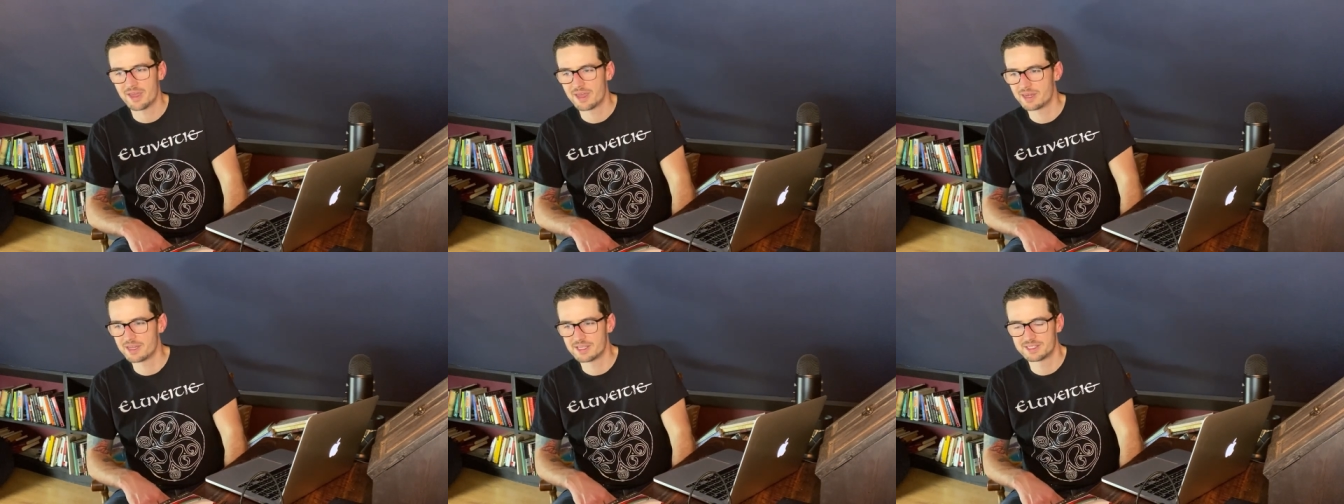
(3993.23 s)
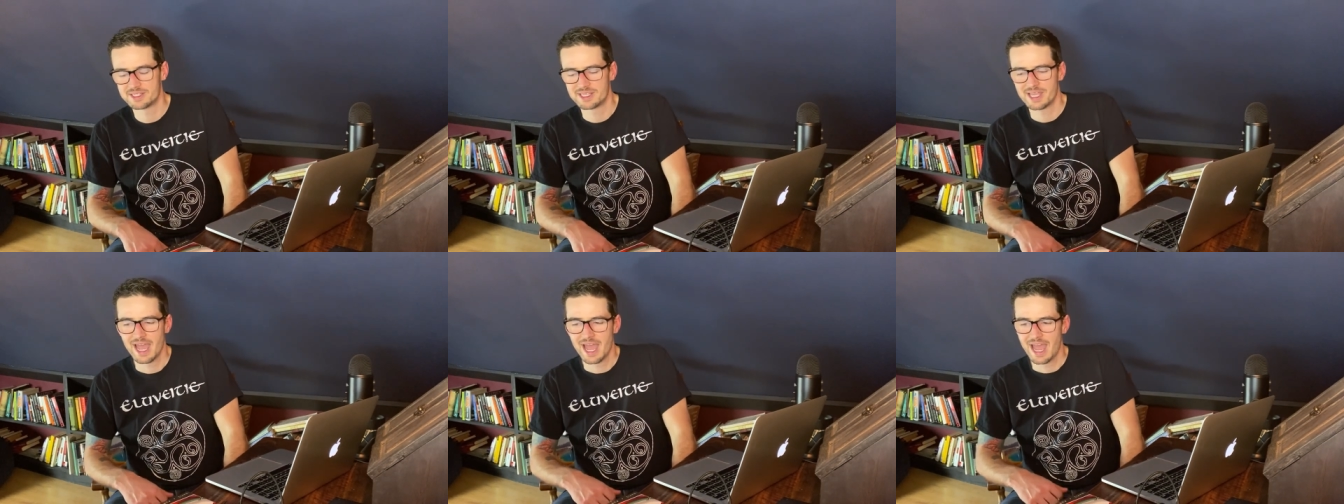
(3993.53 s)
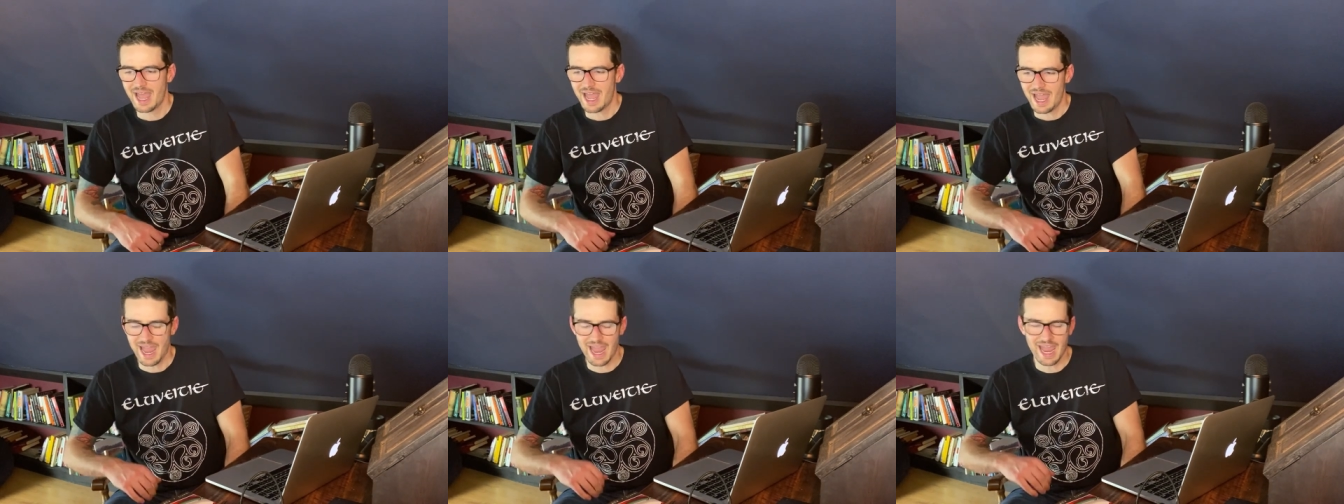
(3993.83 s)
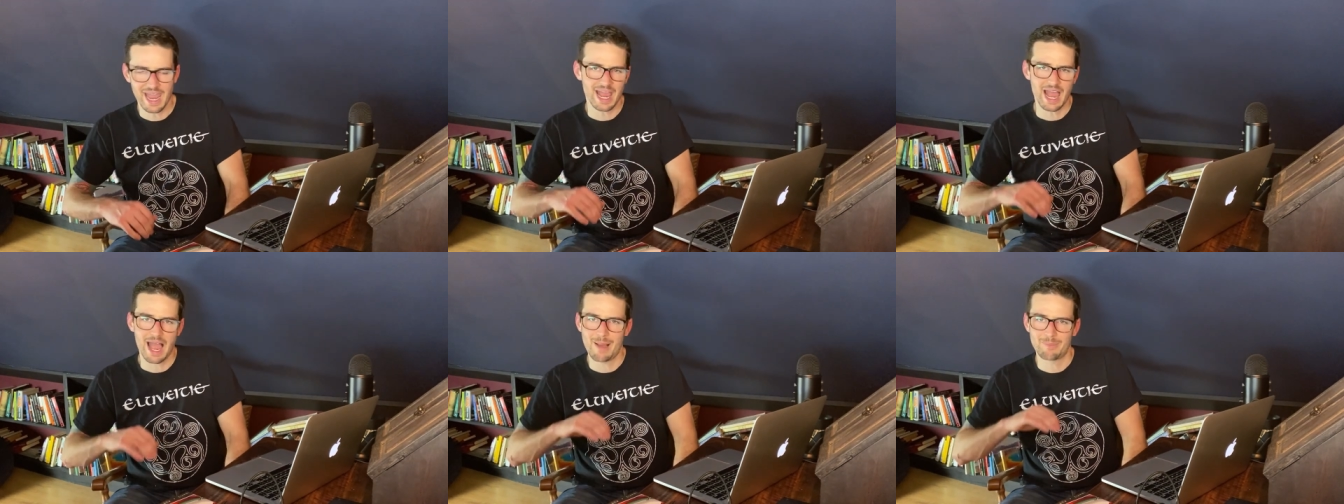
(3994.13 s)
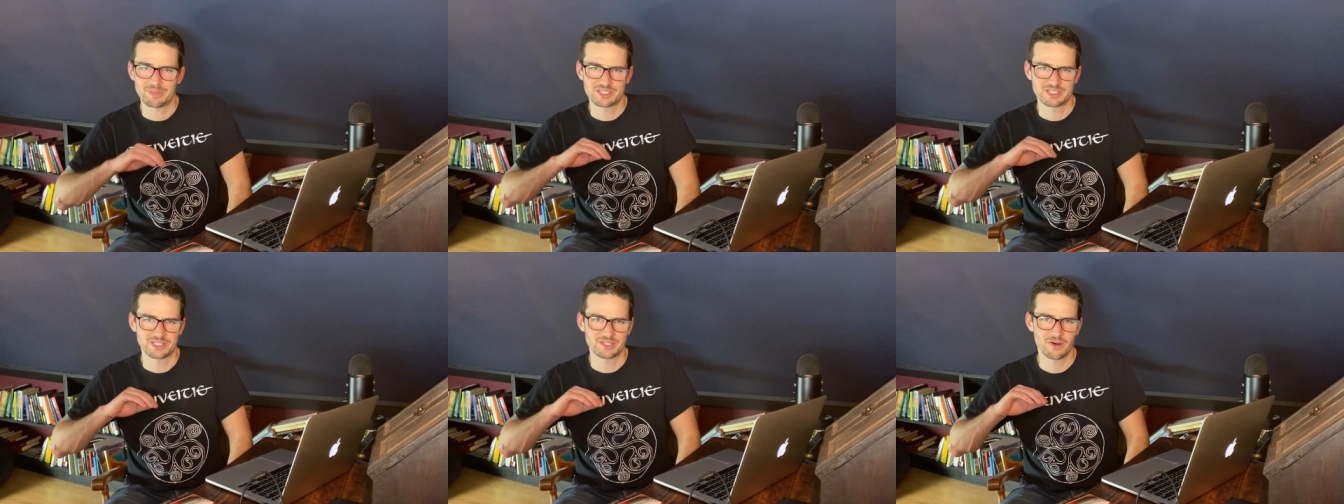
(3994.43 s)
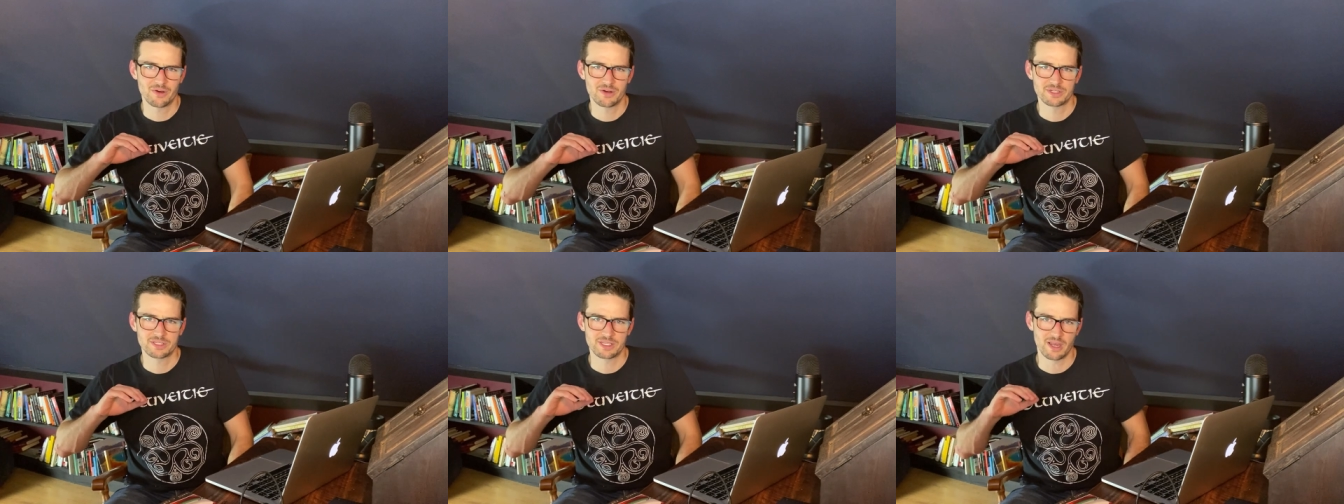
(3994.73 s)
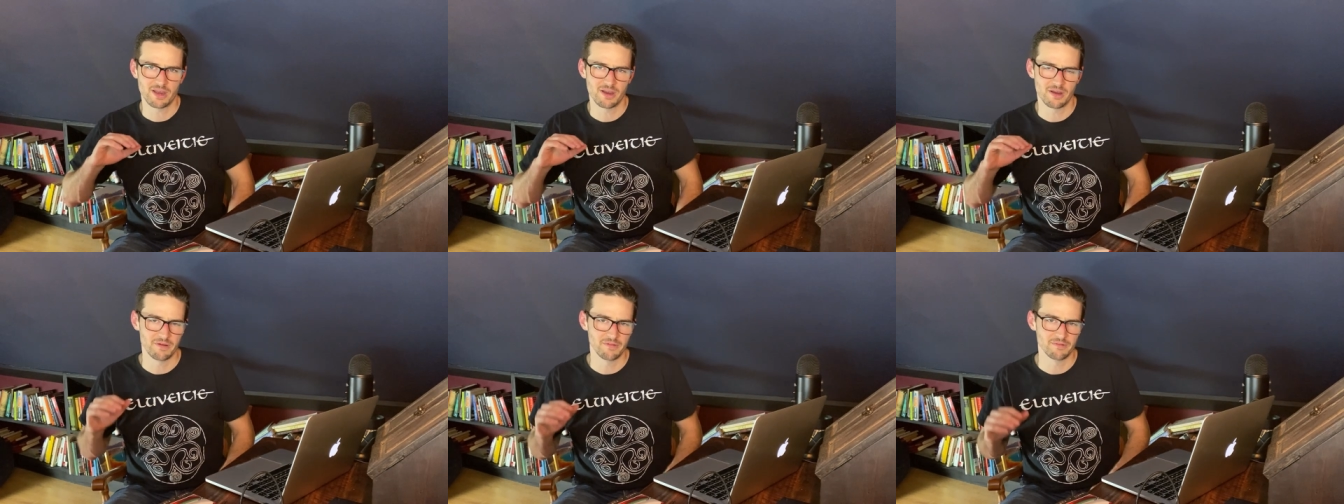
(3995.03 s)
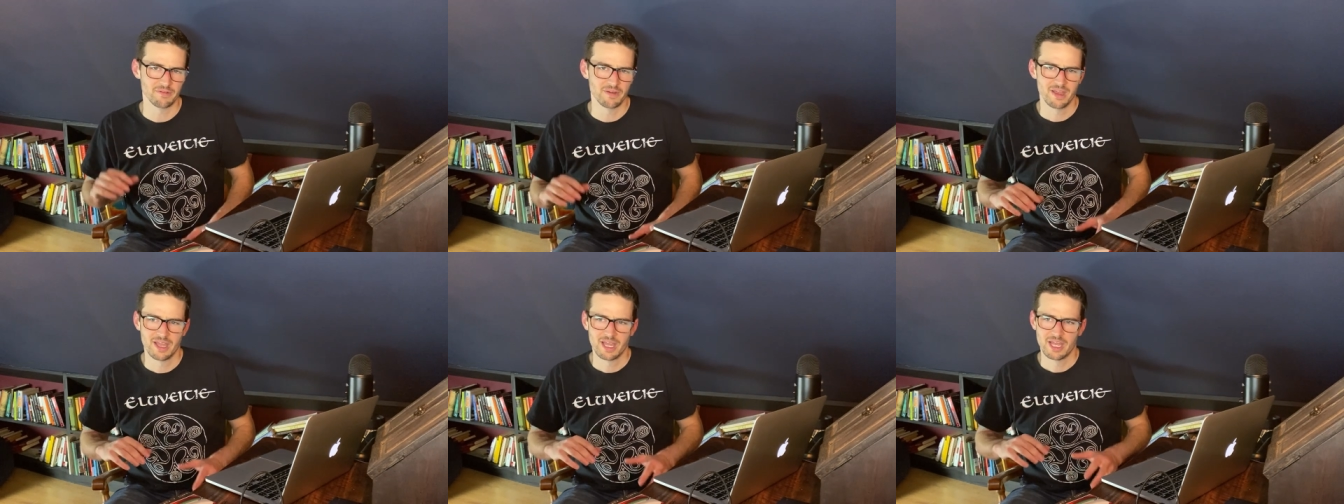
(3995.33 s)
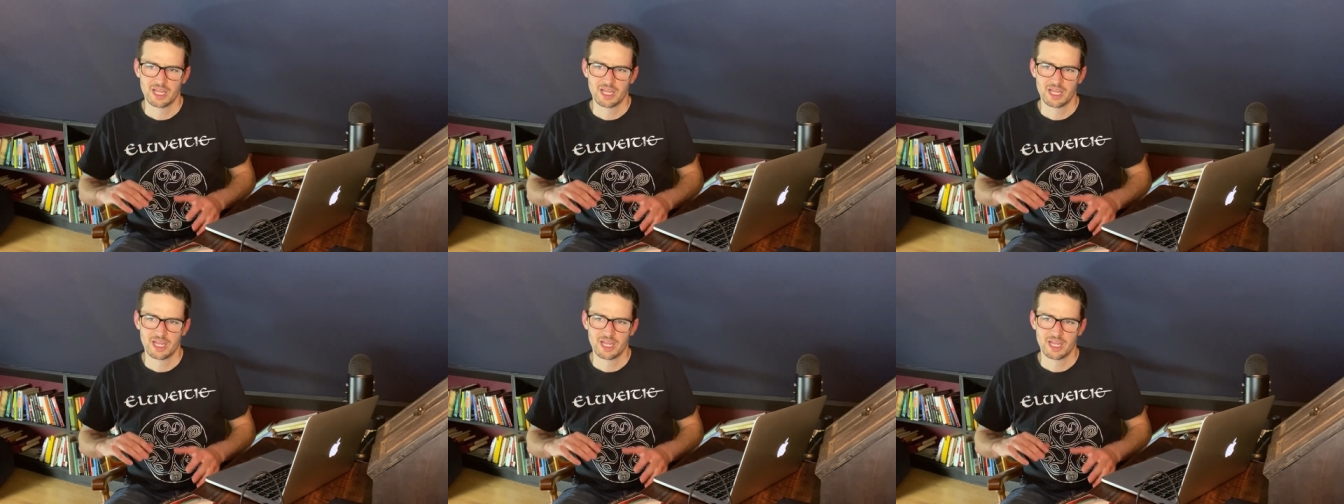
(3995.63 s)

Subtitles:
It is 8 episodes of